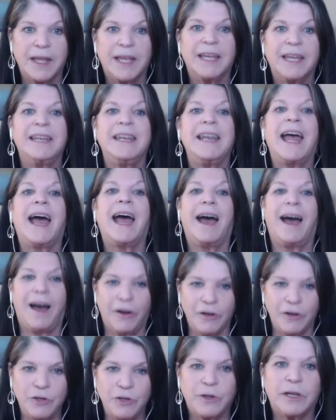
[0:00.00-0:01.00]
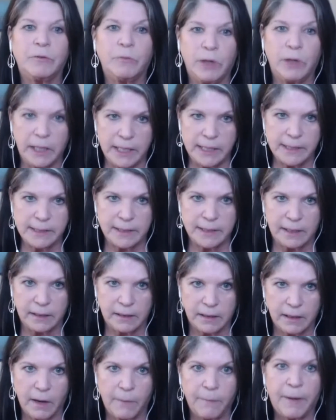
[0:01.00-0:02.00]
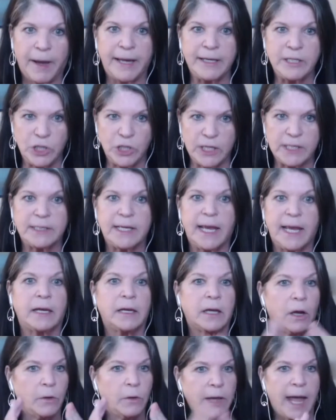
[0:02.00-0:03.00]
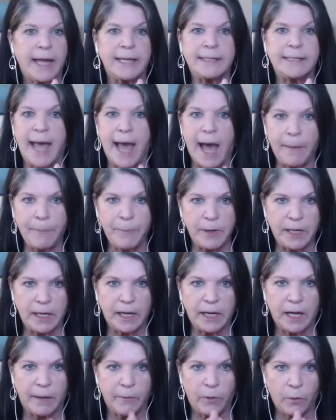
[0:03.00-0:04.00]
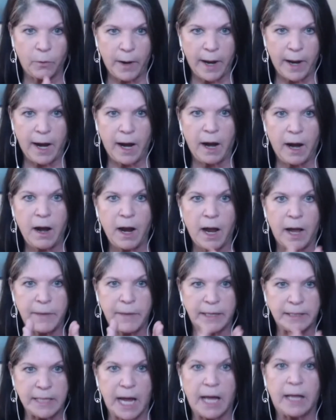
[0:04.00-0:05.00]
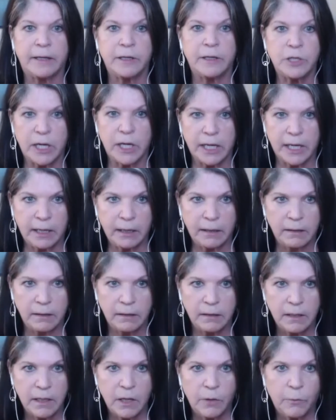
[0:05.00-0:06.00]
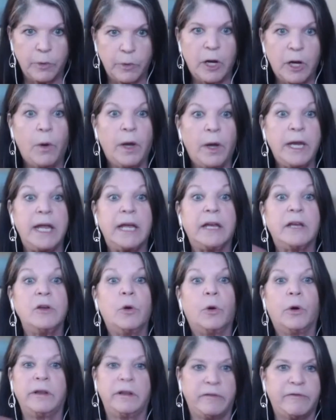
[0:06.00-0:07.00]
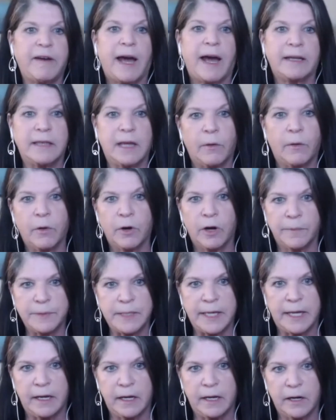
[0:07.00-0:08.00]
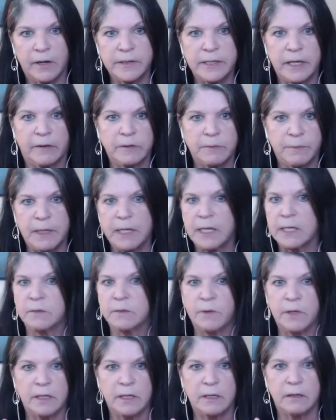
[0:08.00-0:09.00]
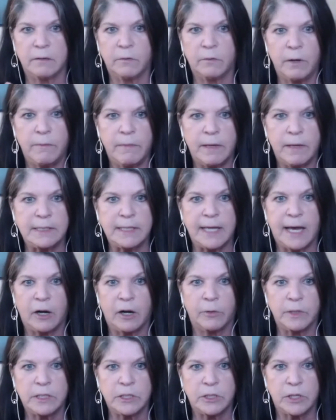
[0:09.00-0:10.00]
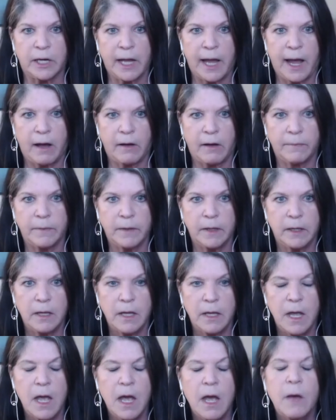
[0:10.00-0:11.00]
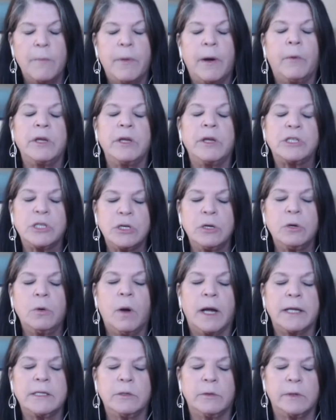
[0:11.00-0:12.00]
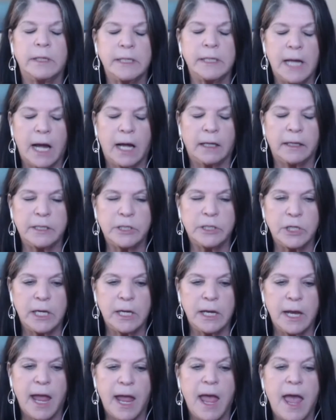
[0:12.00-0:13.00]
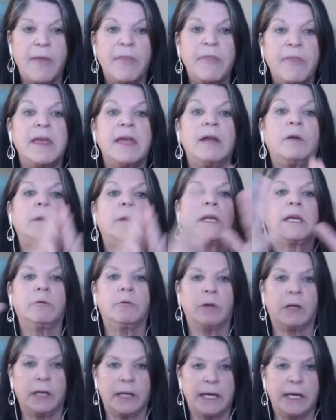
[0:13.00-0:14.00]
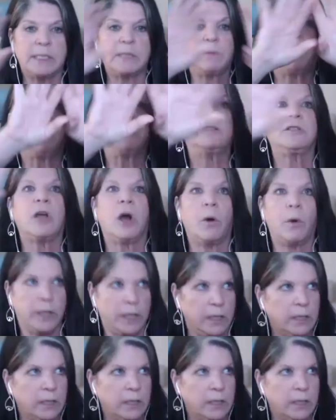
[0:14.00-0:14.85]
Now you can release it by just saying, okay, it's happening. I'm aware. I'm acknowledging it. We don't want to ignore the fact that we're upset at ourselves because we missed that or we struck out. But we do want to acknowledge it, and then we can release by going into